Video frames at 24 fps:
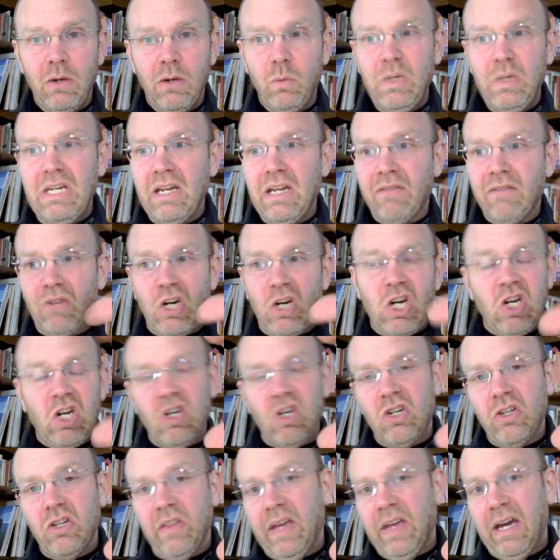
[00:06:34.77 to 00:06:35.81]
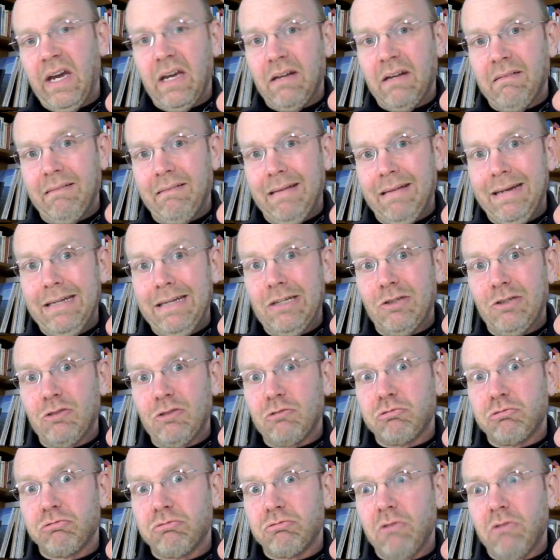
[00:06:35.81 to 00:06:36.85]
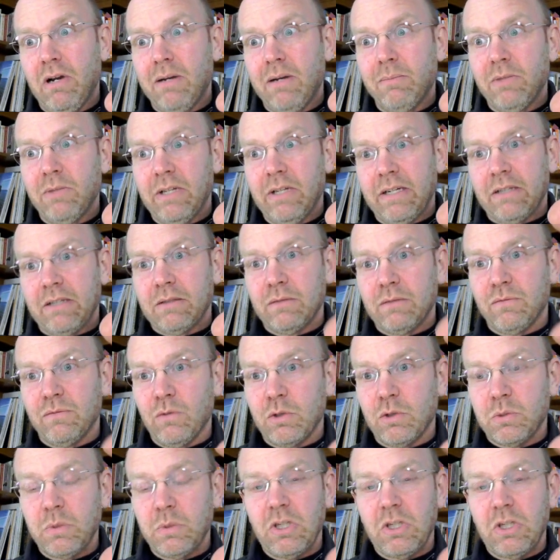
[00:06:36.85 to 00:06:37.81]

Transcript: We never call that an intramolecular force.